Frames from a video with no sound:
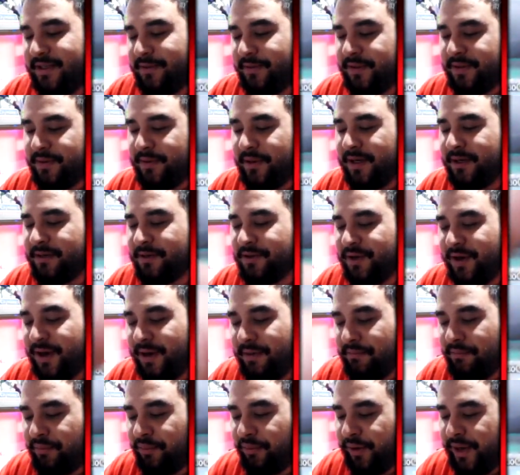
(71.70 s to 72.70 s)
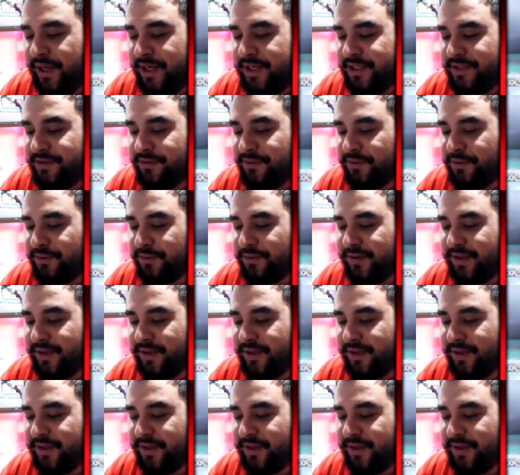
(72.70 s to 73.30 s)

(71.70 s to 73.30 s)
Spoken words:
we're just going to try and breeze through